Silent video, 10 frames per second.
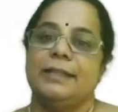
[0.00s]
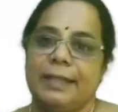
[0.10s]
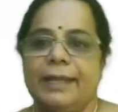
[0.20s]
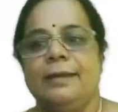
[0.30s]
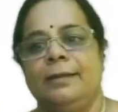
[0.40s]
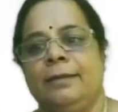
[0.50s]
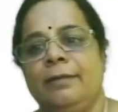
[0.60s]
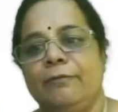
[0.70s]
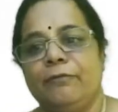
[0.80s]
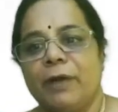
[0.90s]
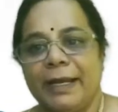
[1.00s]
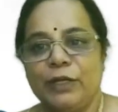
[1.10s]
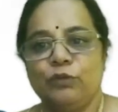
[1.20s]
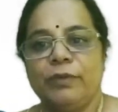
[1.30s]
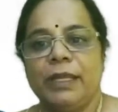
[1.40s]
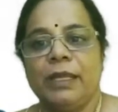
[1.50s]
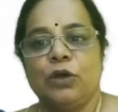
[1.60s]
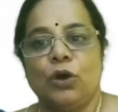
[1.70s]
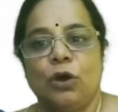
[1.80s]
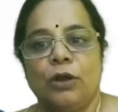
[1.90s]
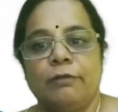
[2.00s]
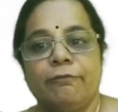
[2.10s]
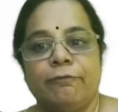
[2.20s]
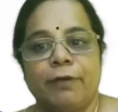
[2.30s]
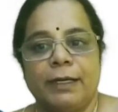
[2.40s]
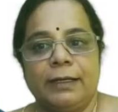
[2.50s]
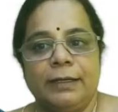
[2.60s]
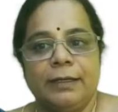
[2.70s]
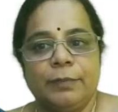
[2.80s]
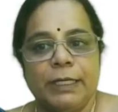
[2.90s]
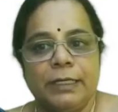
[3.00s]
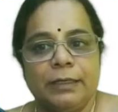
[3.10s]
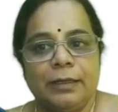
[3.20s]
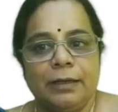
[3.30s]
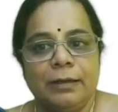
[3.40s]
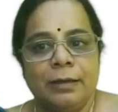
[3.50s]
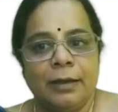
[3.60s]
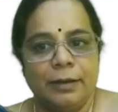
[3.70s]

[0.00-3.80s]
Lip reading: Then, why do we call fundamental